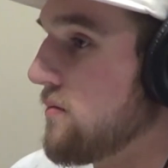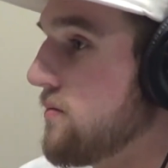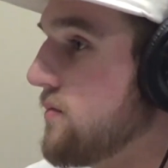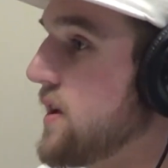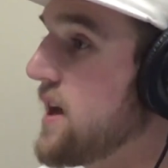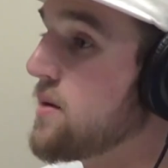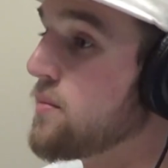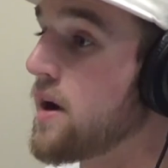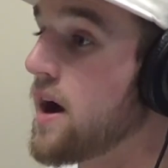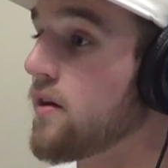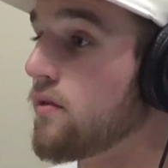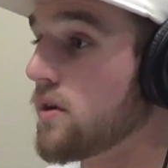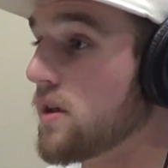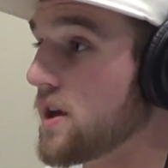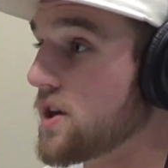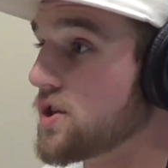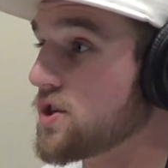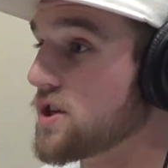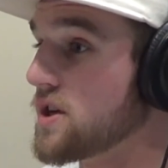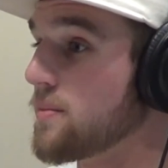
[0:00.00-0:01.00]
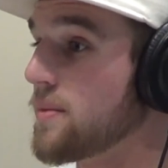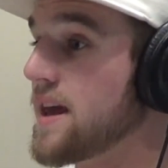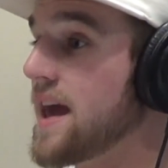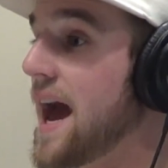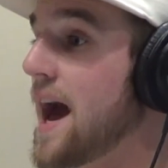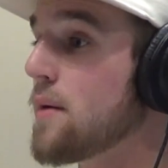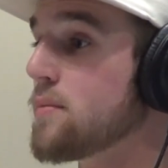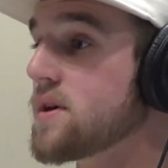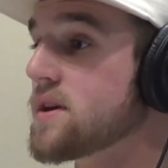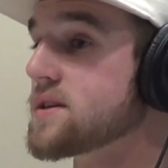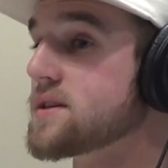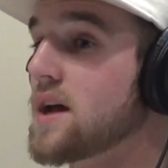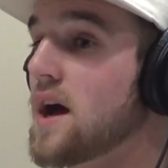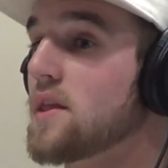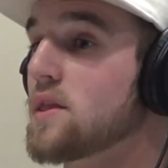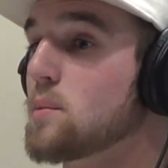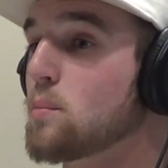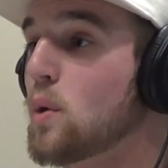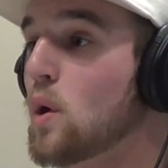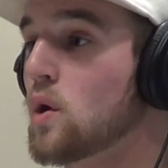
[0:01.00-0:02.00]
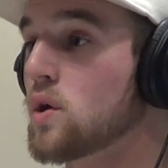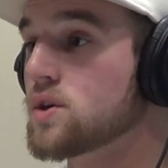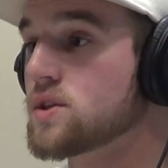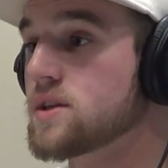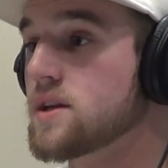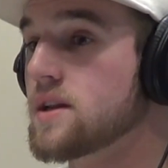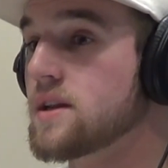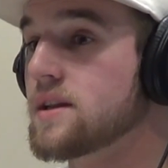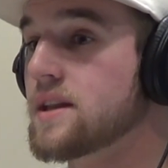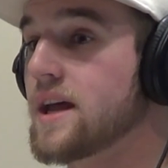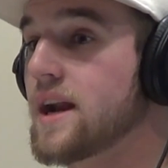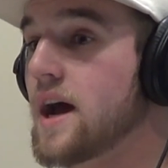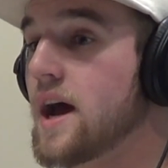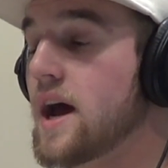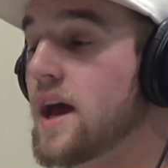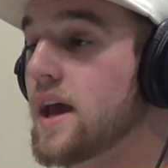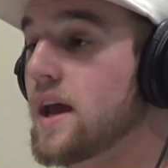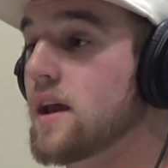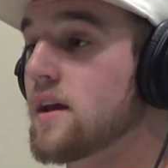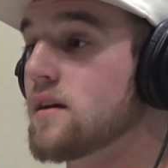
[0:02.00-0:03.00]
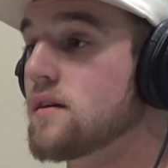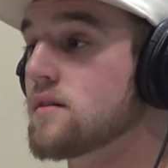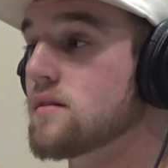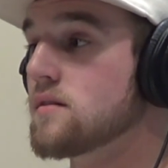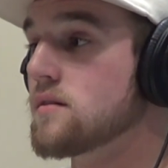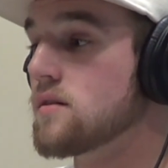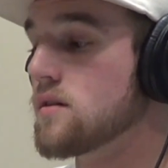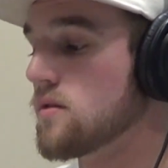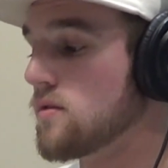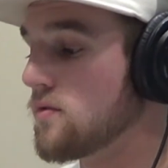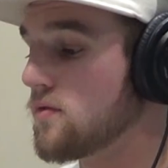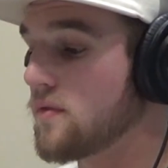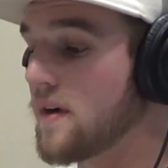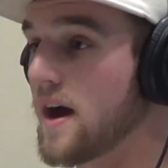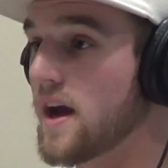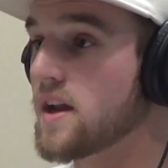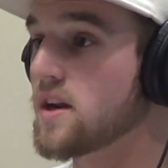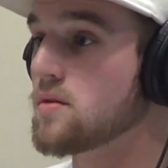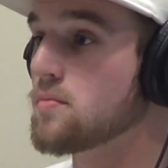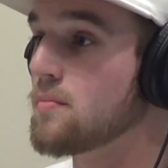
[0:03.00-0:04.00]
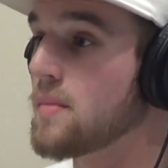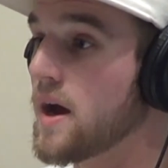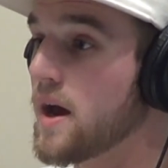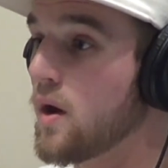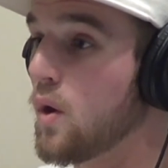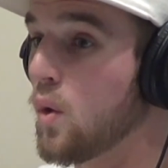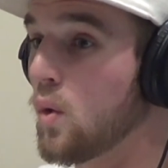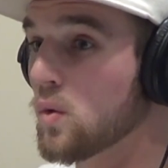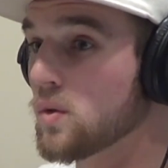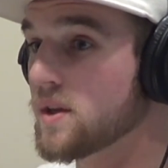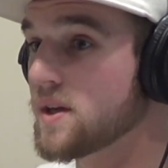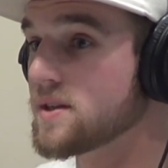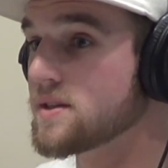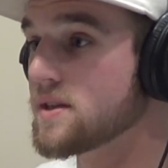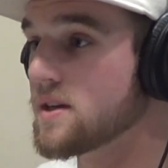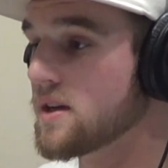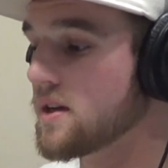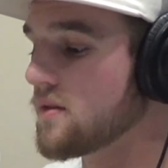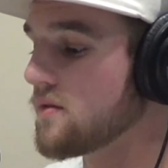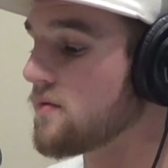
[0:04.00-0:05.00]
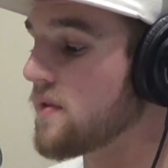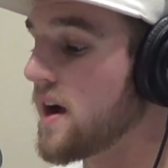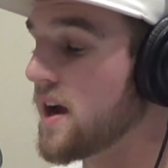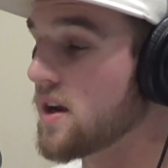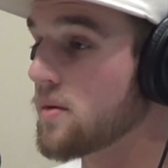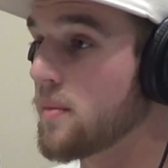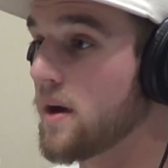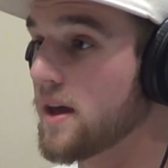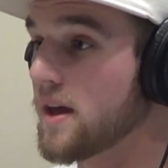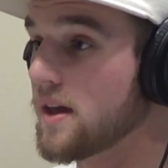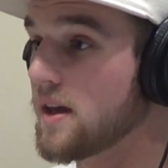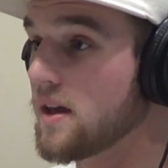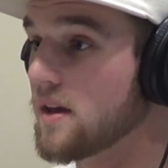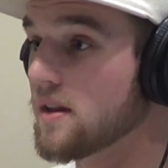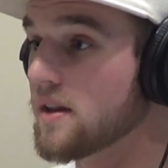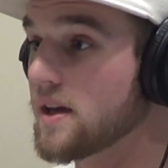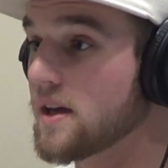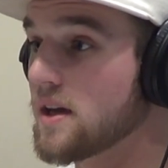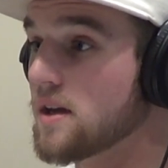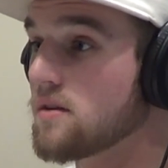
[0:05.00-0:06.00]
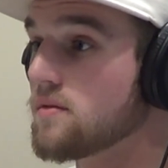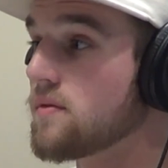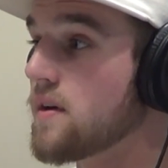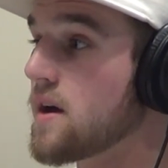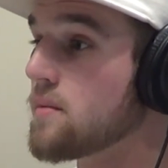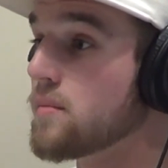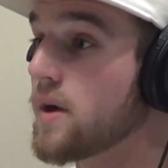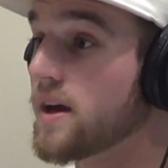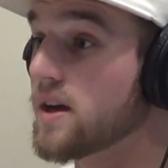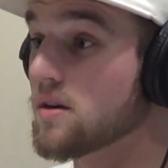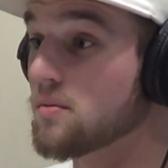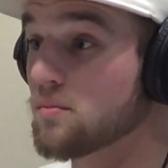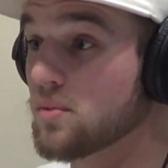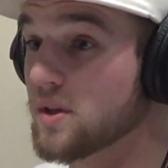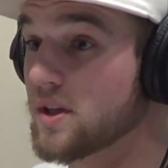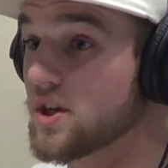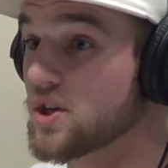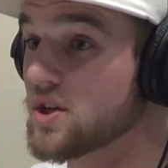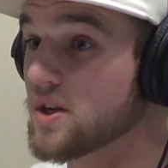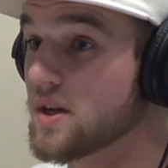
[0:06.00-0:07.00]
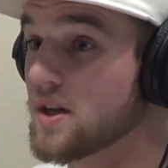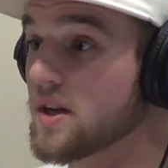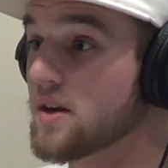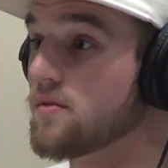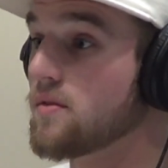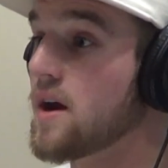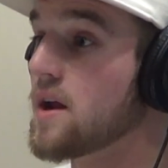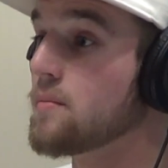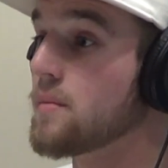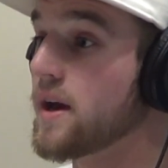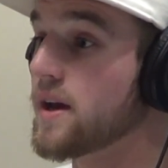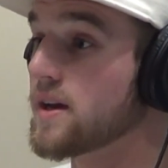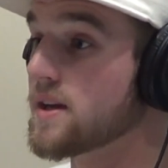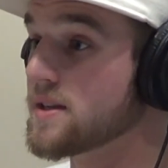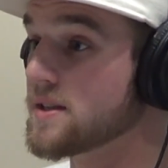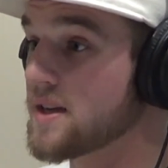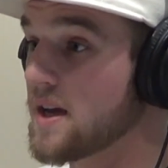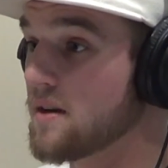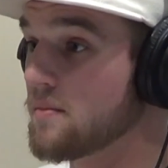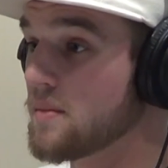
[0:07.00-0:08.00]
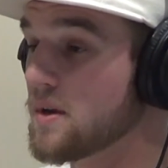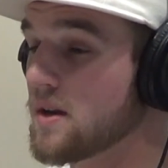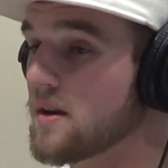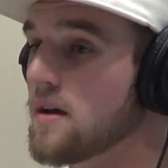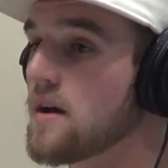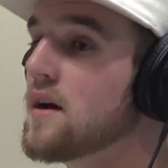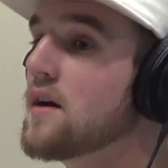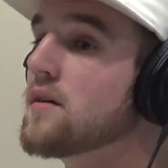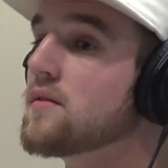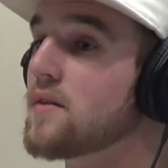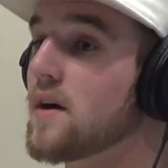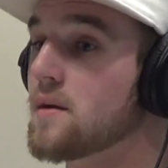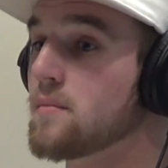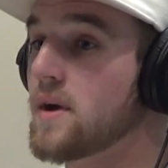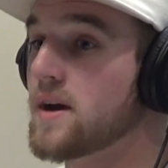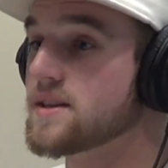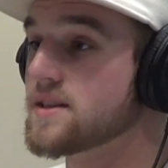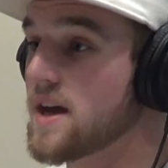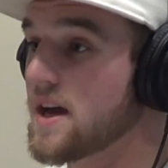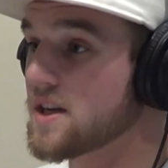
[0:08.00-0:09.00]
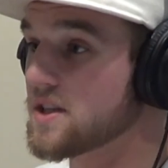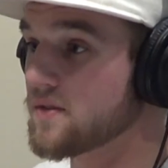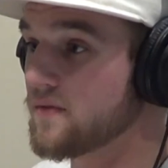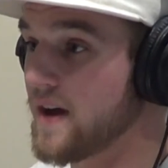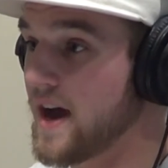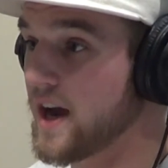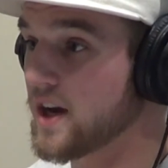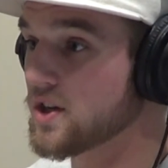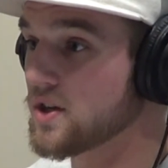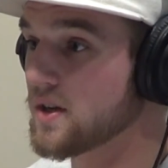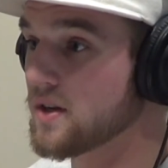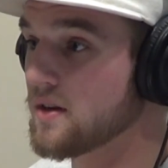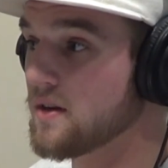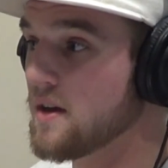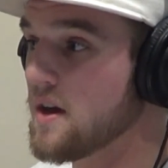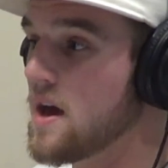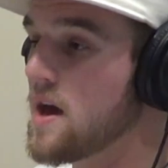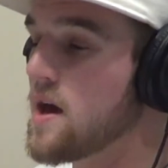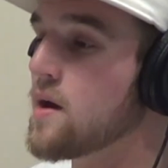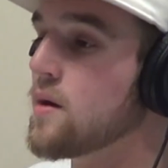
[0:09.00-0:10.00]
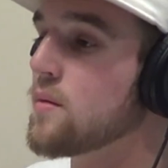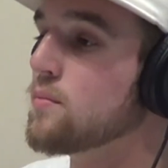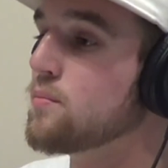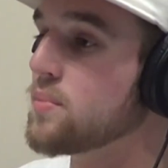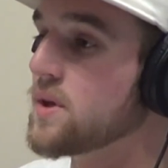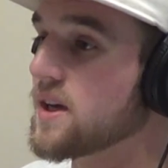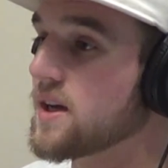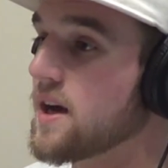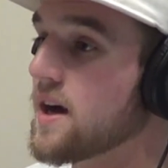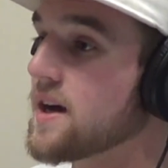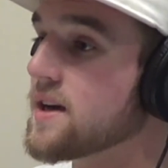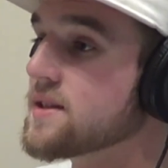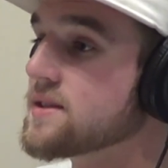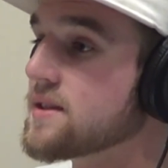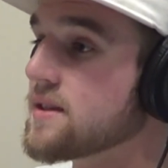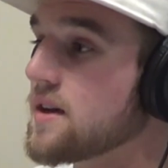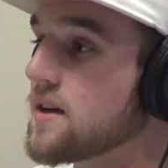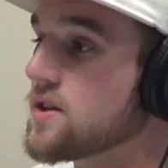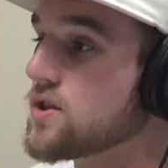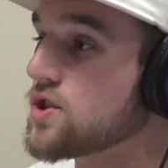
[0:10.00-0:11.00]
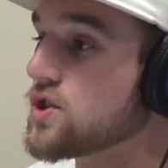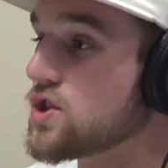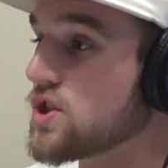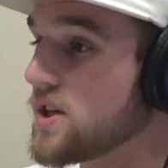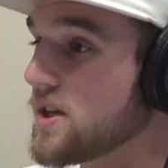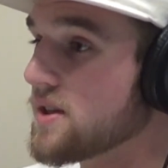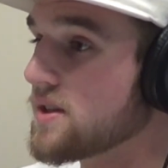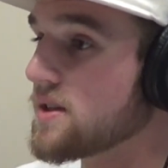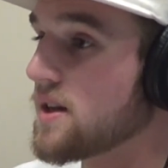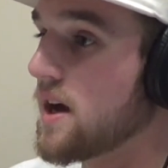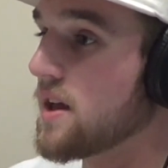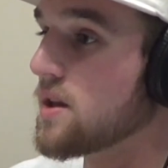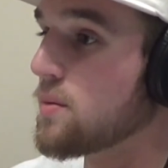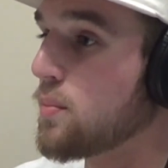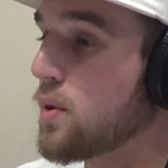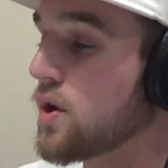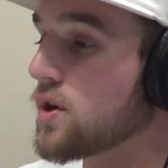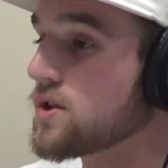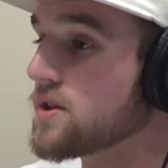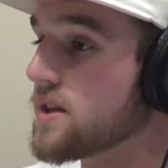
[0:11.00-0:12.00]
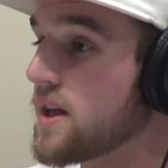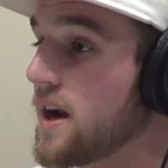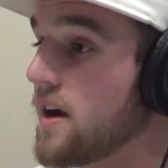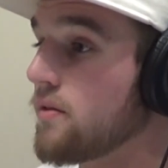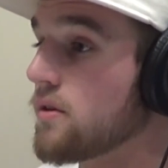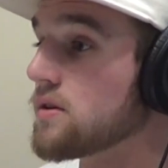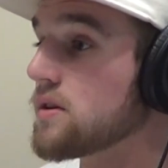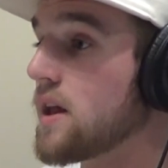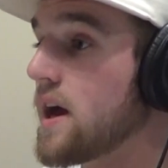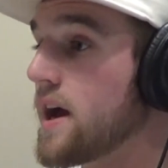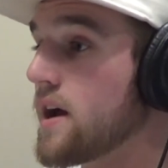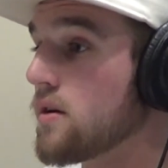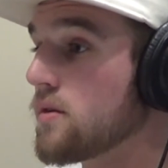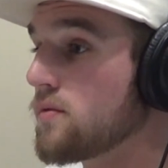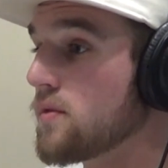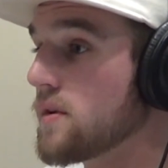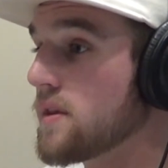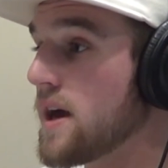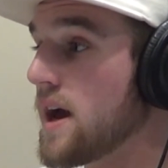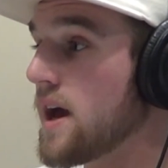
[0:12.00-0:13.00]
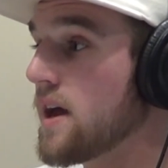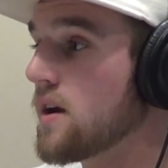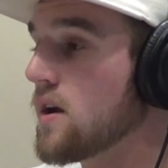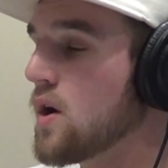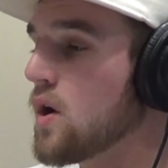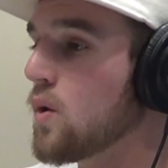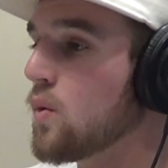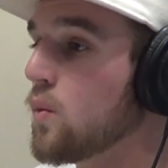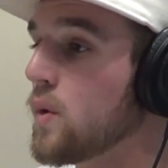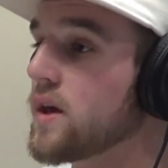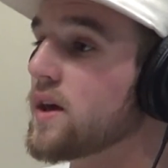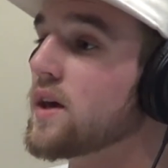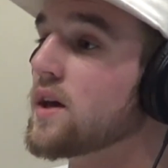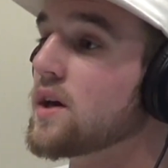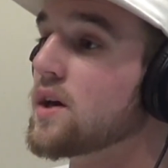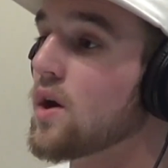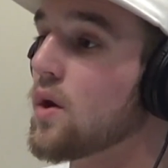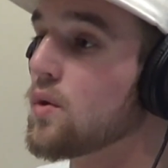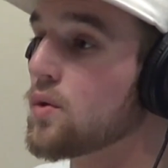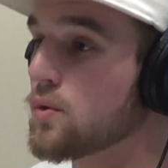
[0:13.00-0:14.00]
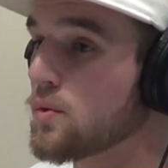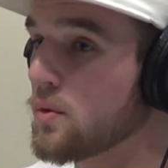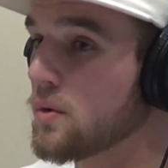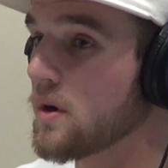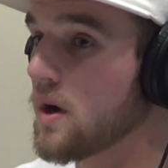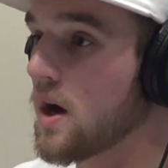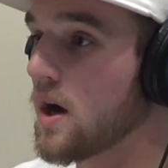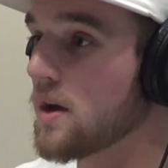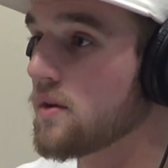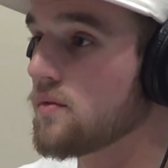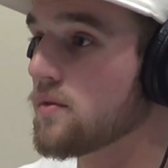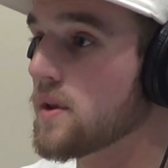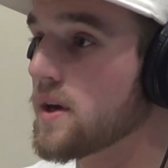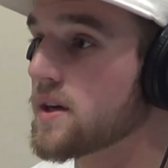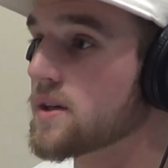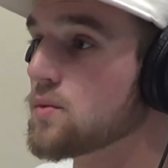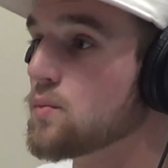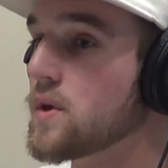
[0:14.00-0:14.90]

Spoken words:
in my relationship, Gabby is not the person that I find my wholeness in, find my healing in, find my completion in, find my contentment, find my satisfaction, because she is not the person that I rely on for that, we can go through conflict.